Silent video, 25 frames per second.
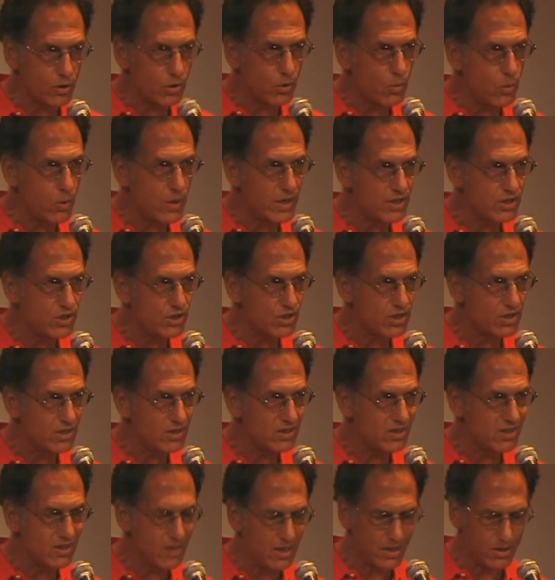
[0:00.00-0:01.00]

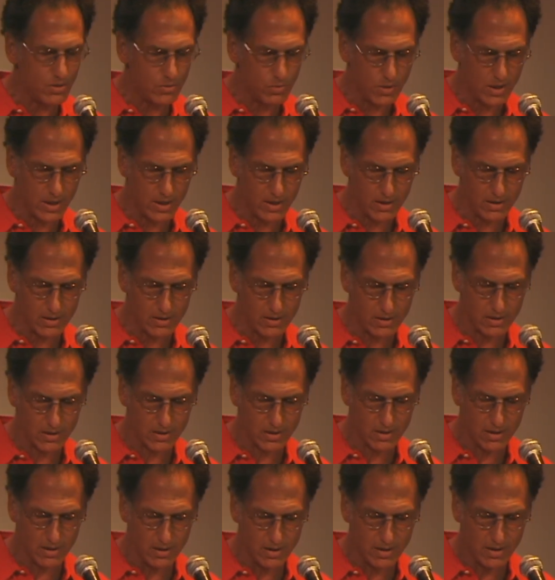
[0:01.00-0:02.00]
questions they
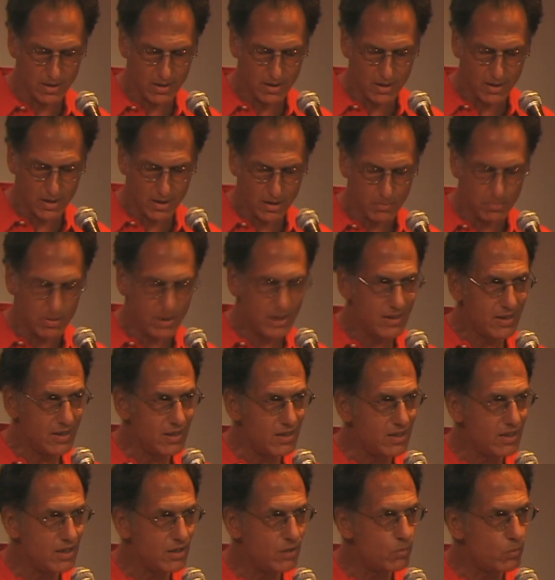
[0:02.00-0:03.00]
raise,
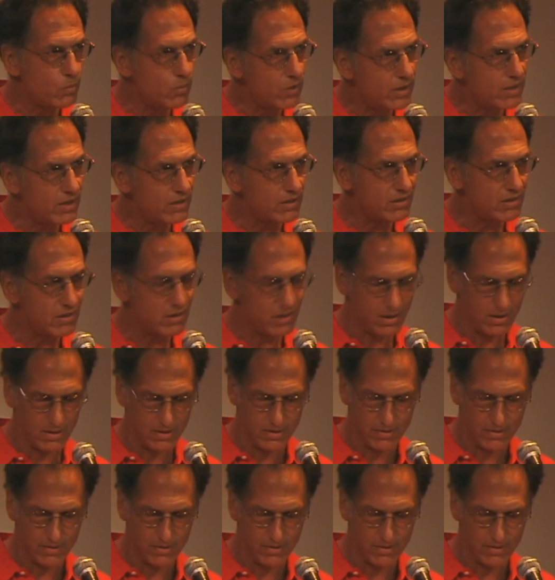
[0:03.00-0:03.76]
beginning with,